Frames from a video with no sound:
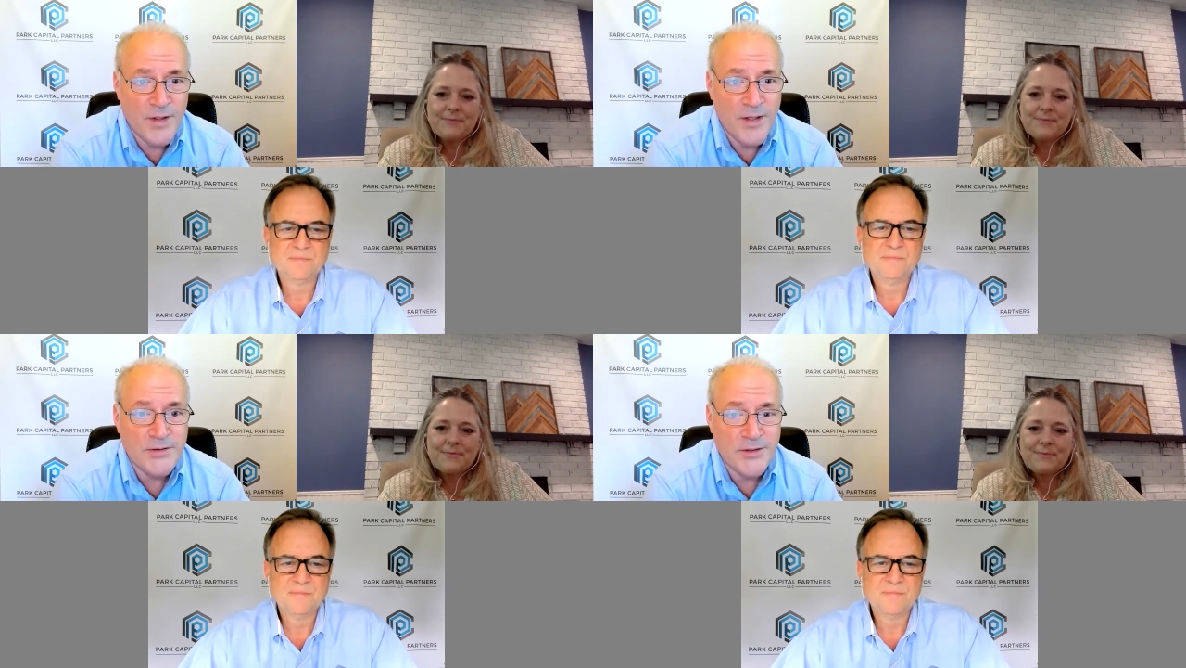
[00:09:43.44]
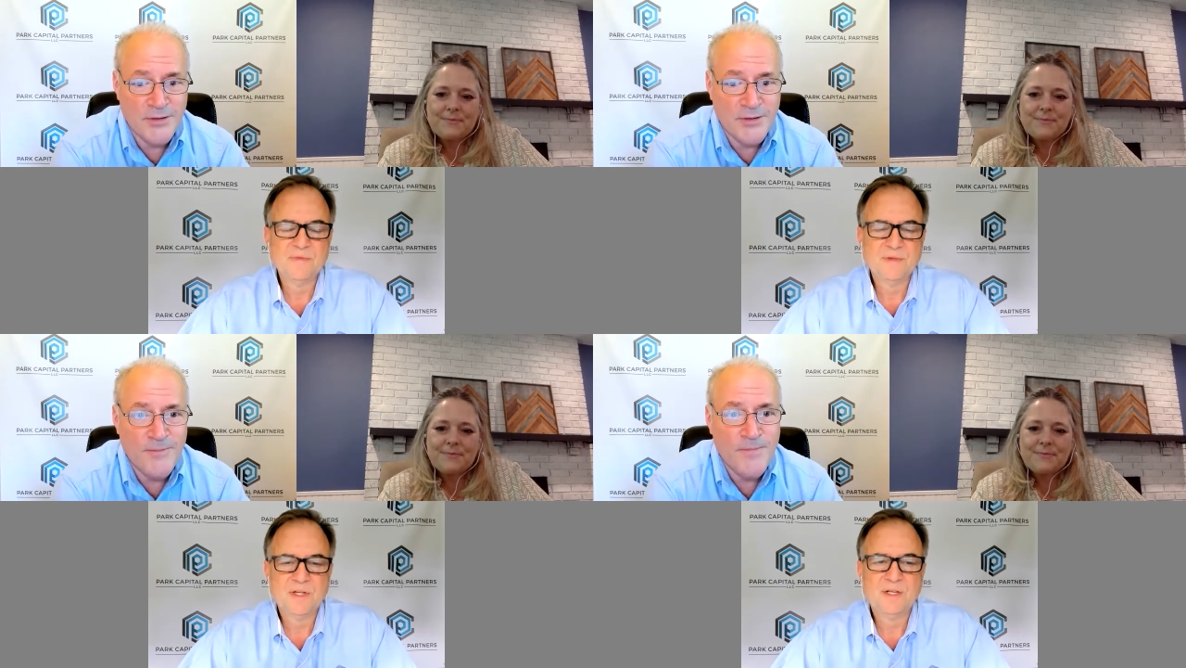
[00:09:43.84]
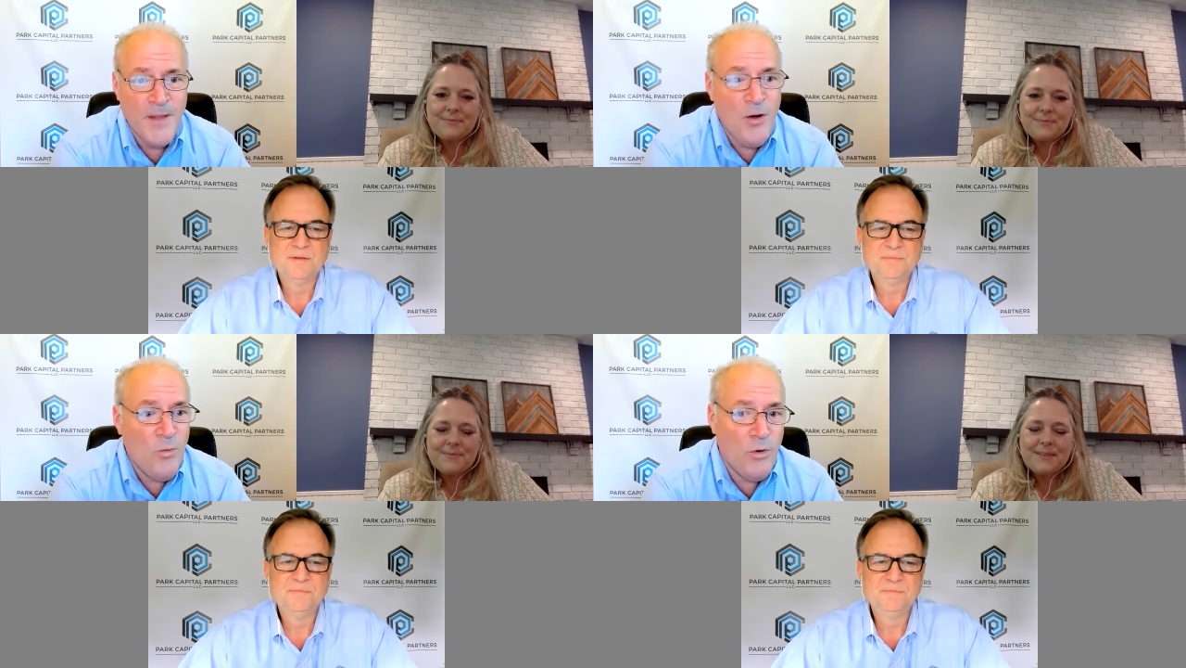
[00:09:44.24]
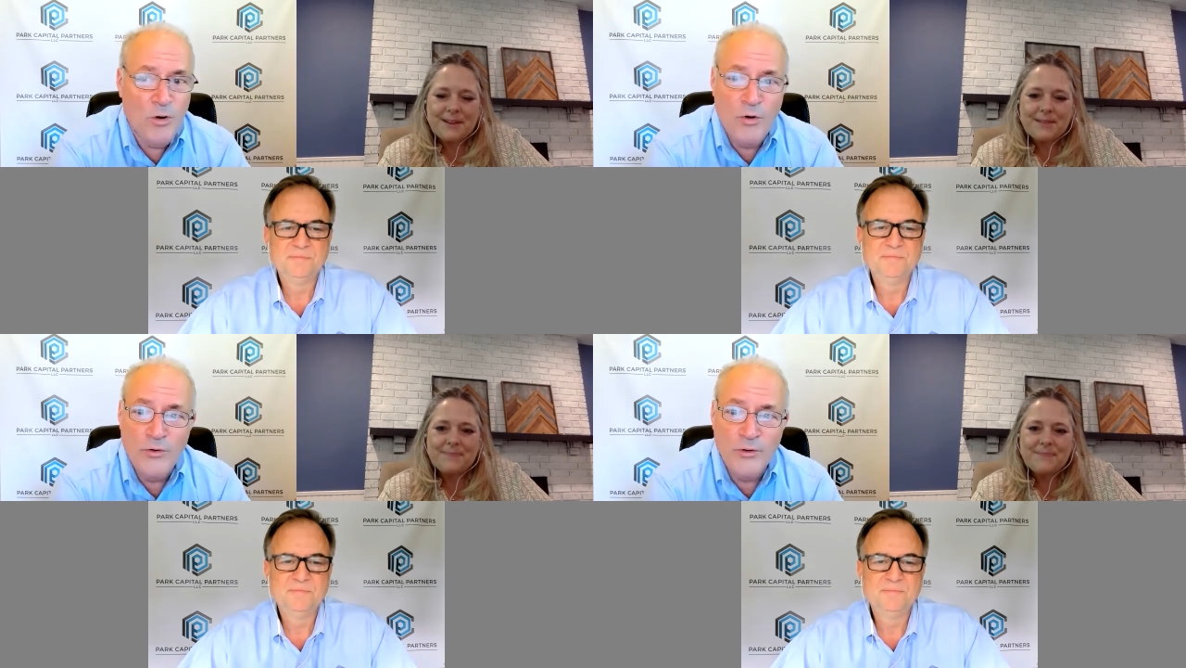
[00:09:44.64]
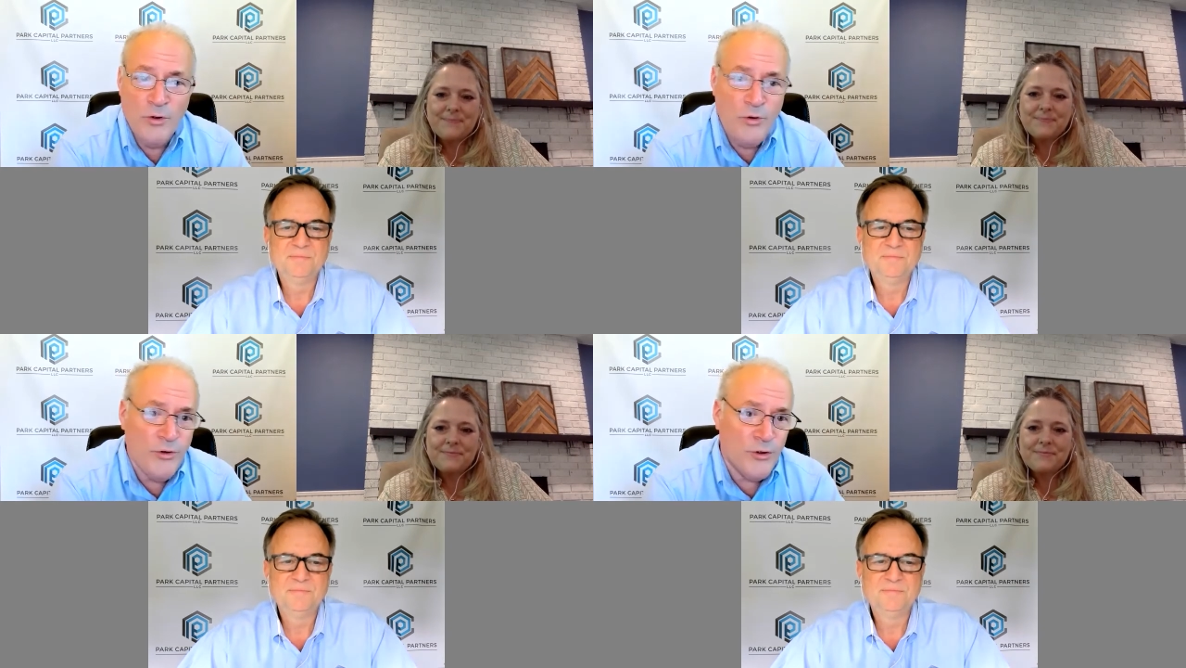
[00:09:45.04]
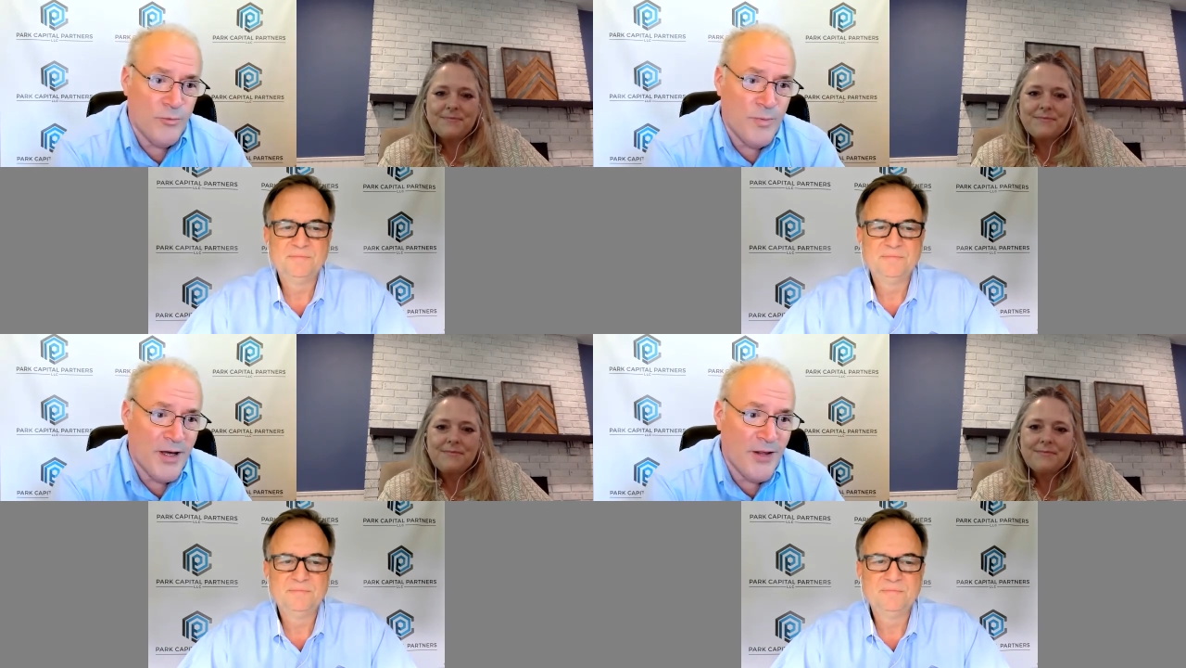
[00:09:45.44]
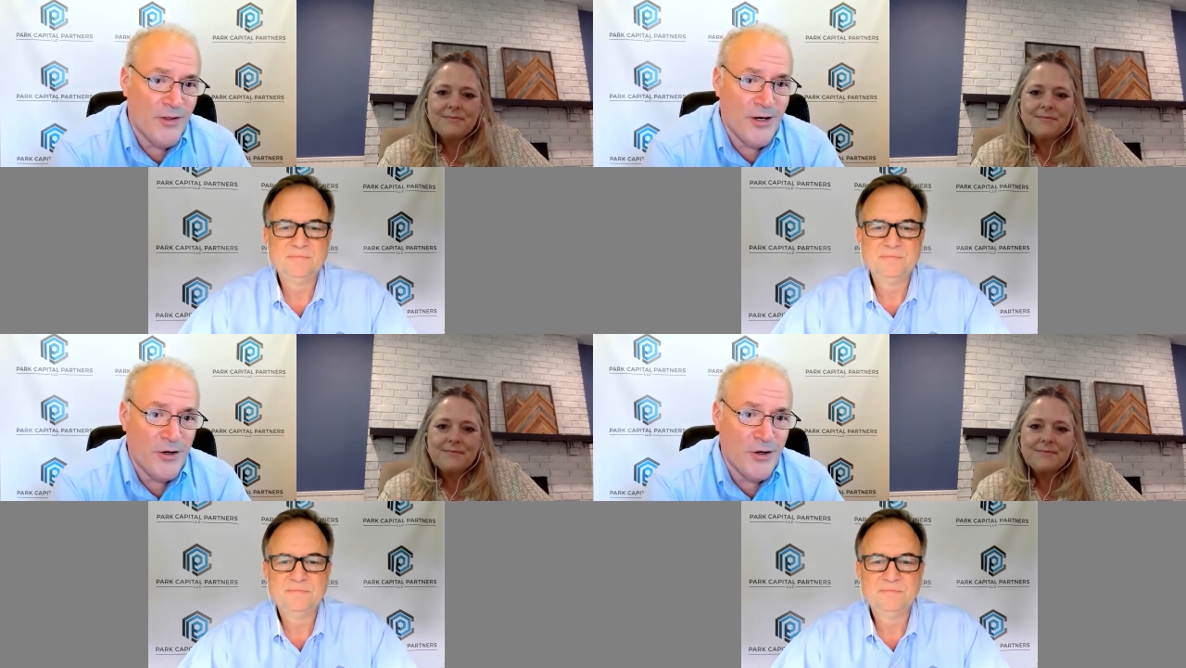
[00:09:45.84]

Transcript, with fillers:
Speaker 1: Excellent. Well, yeah. on on the new path, then,